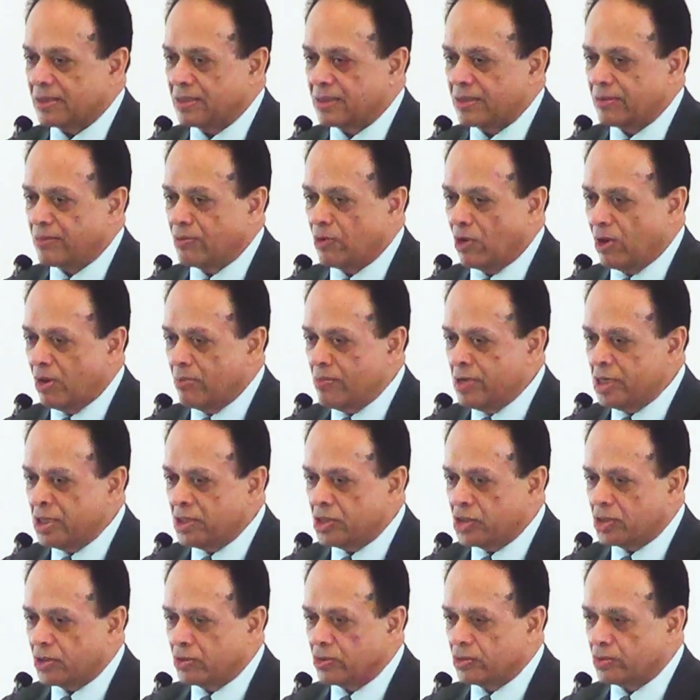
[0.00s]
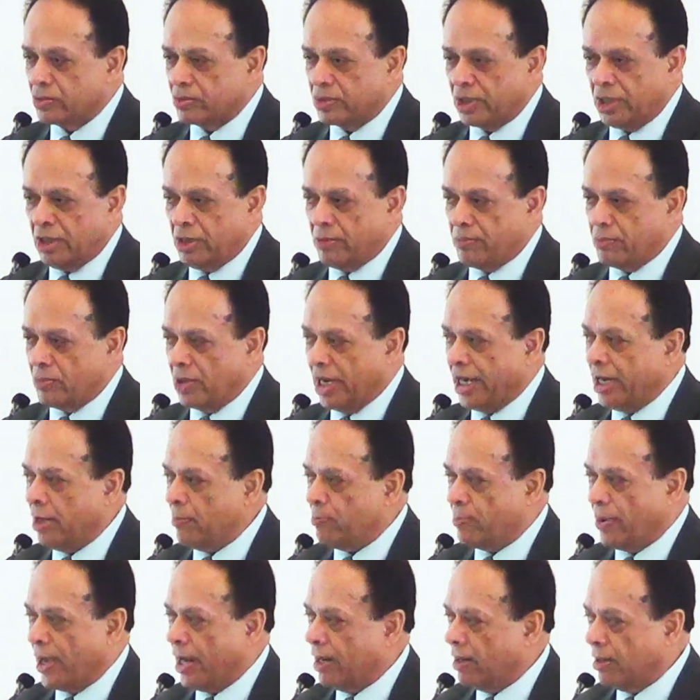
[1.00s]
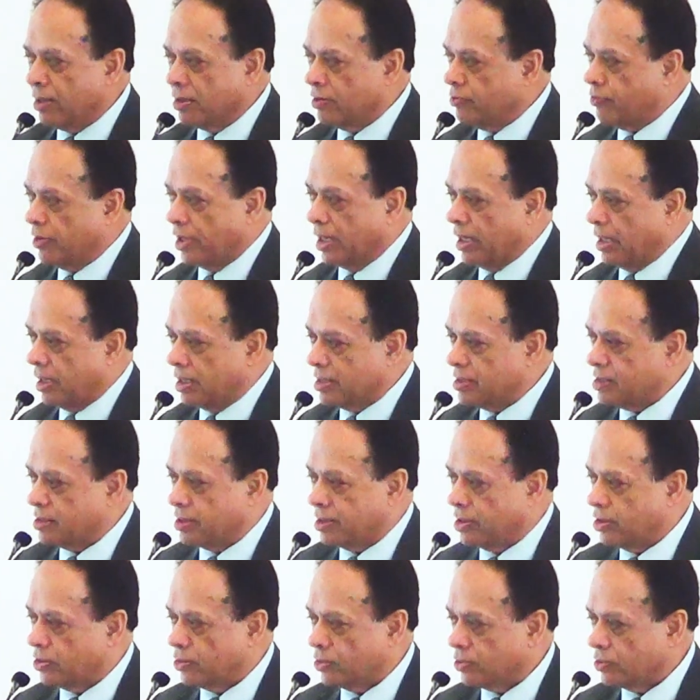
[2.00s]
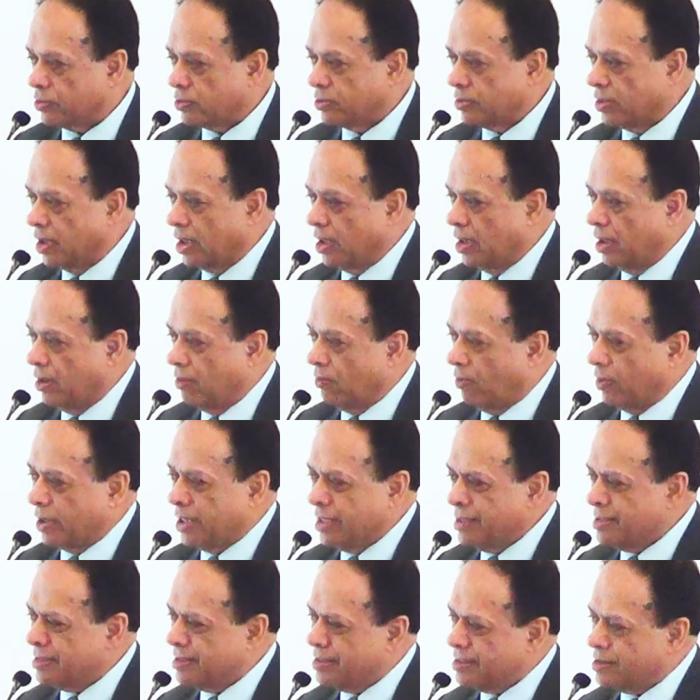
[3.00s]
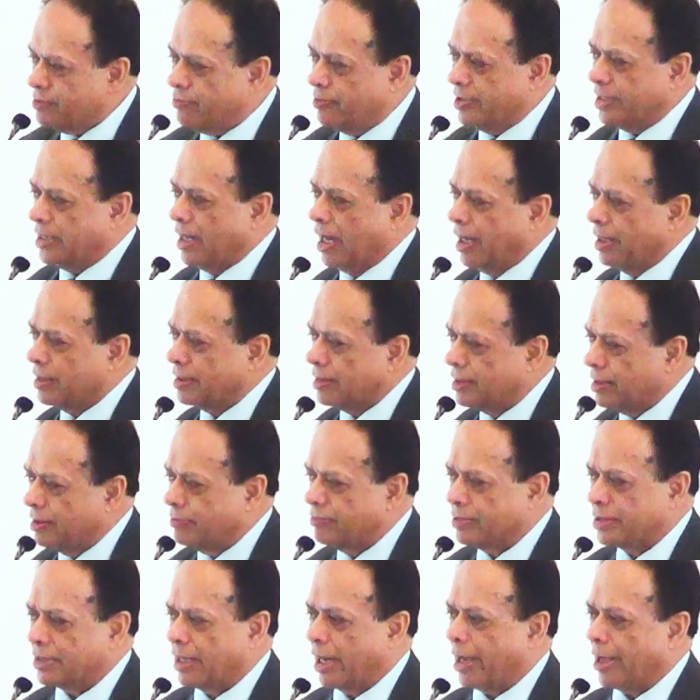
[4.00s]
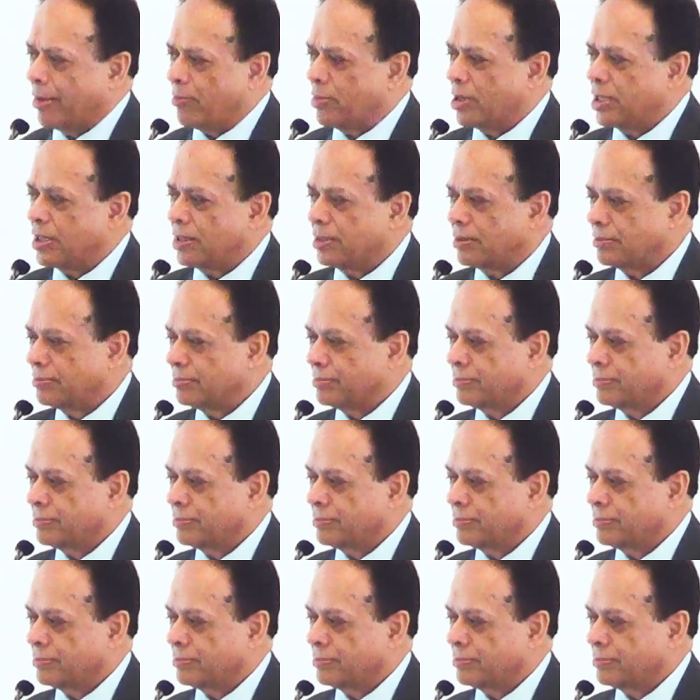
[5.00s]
The moment many parents will ask you, what is this Vedanta with IB?